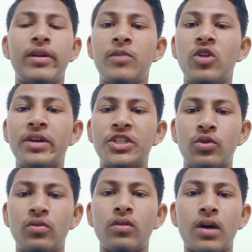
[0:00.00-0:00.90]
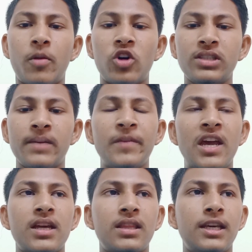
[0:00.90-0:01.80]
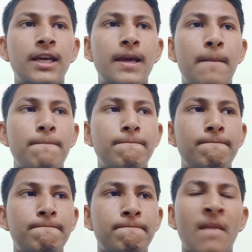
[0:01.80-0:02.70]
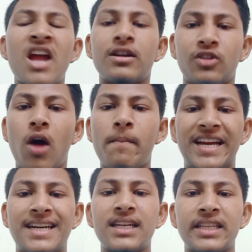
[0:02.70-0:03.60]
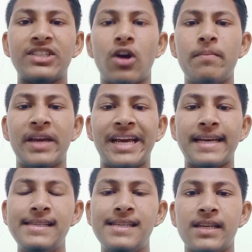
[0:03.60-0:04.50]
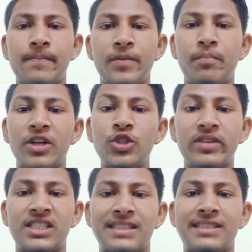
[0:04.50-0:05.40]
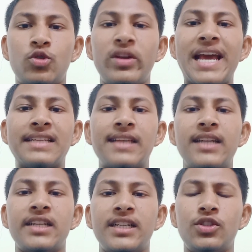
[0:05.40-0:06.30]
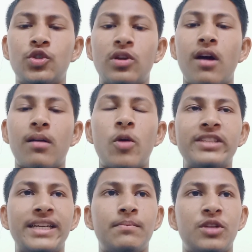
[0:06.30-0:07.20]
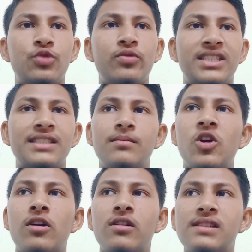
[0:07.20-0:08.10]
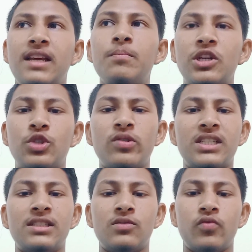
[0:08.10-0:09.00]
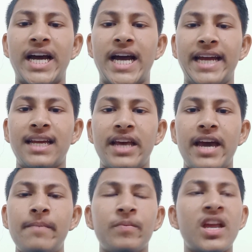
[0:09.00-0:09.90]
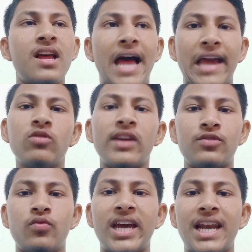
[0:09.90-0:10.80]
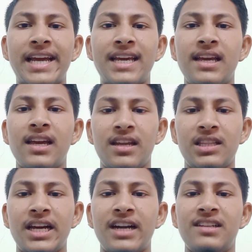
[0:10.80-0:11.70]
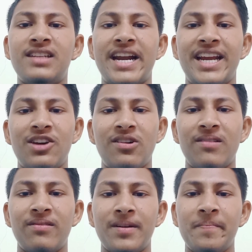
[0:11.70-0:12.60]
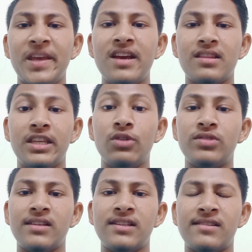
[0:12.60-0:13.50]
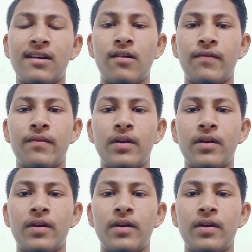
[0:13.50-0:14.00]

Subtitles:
be going to know about the topic. The topic is the punctuations. Today I selected to talk about the punctuations because in punctuations we are hanging there. I know that we are lacking in the understanding of the uses of